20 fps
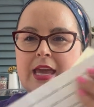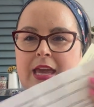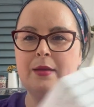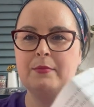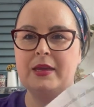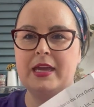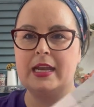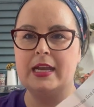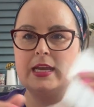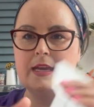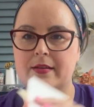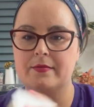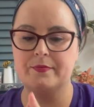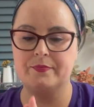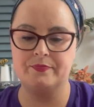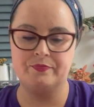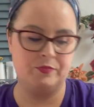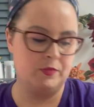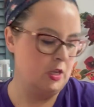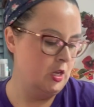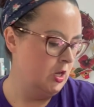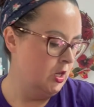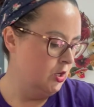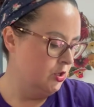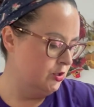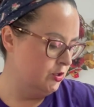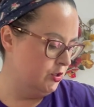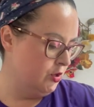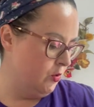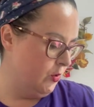came in it.
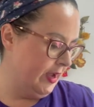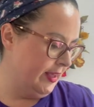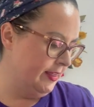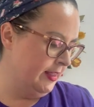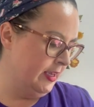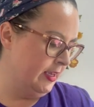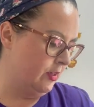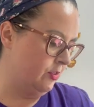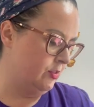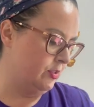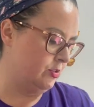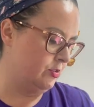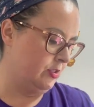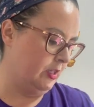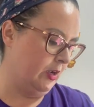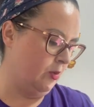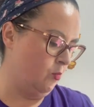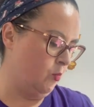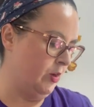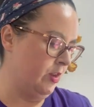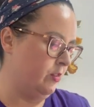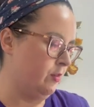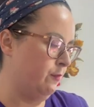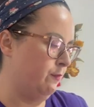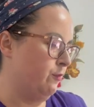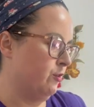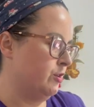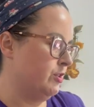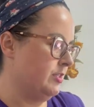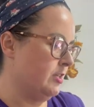So I think this is like one of the
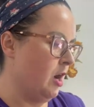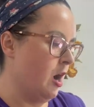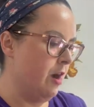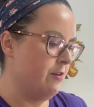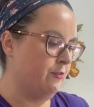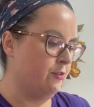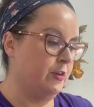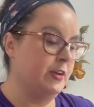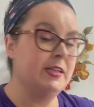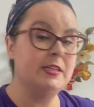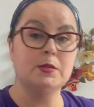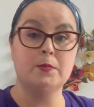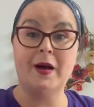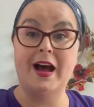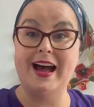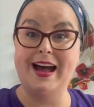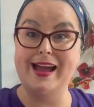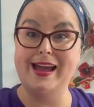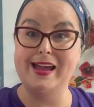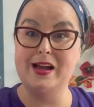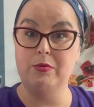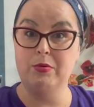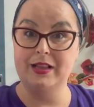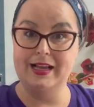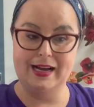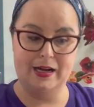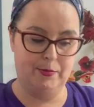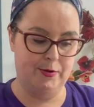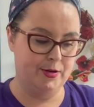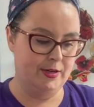first offerings by
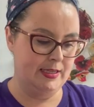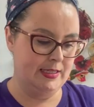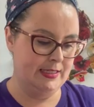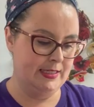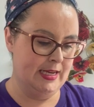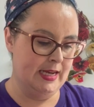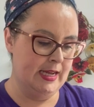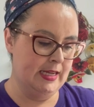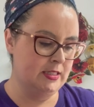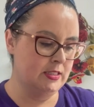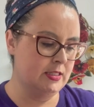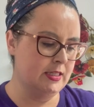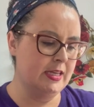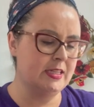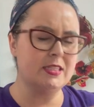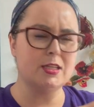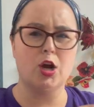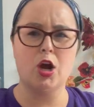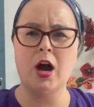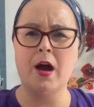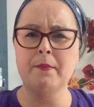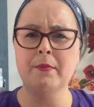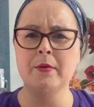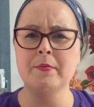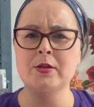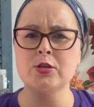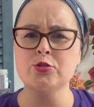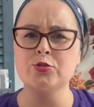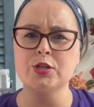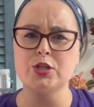Blackbird Designs. It's a
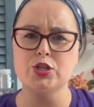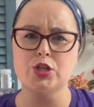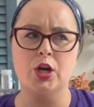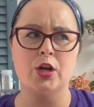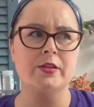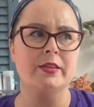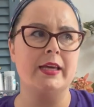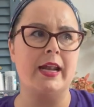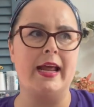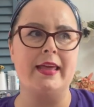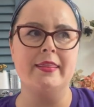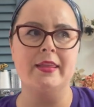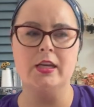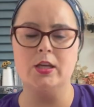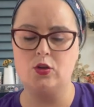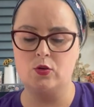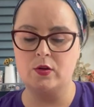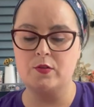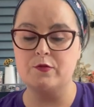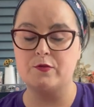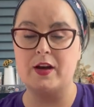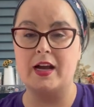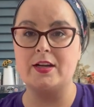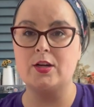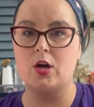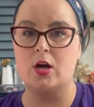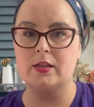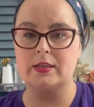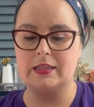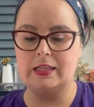complimentary chart that I think you can find
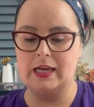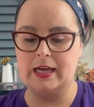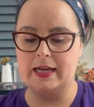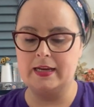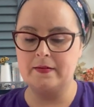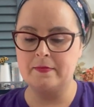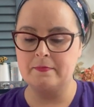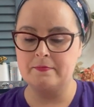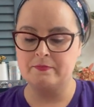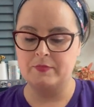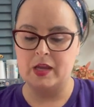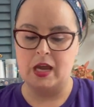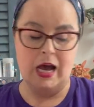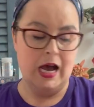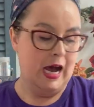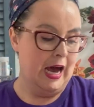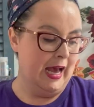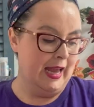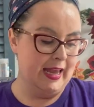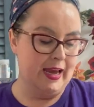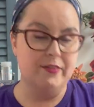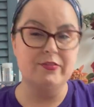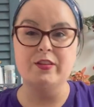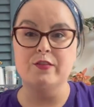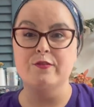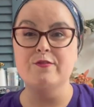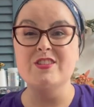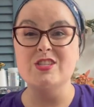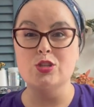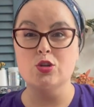online. I have the
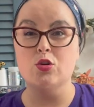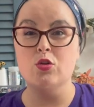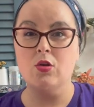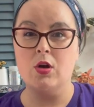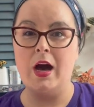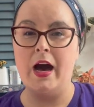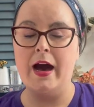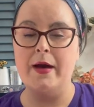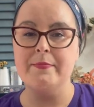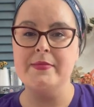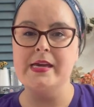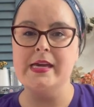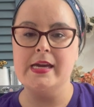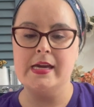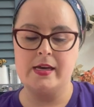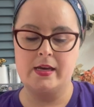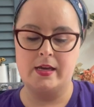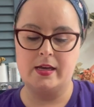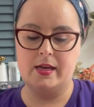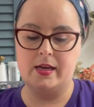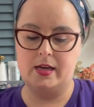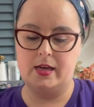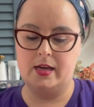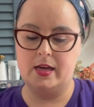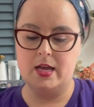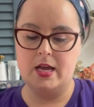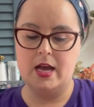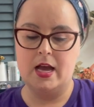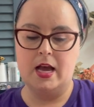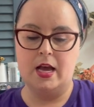physical copy.
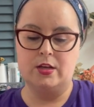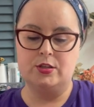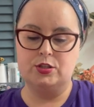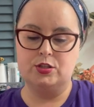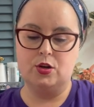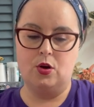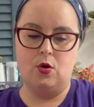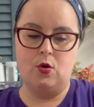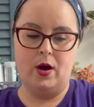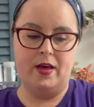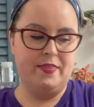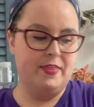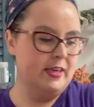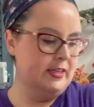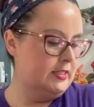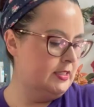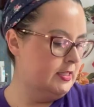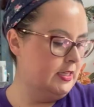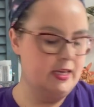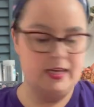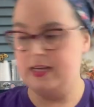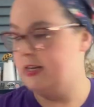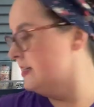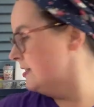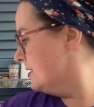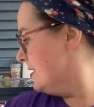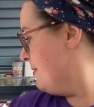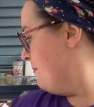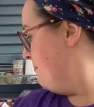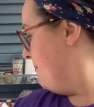So this
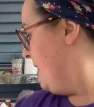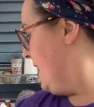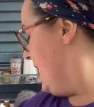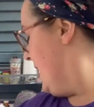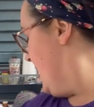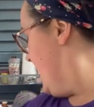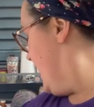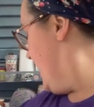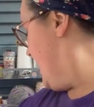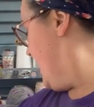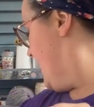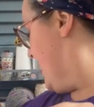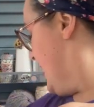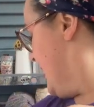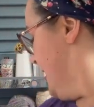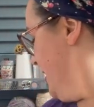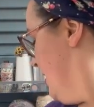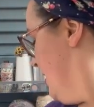is my,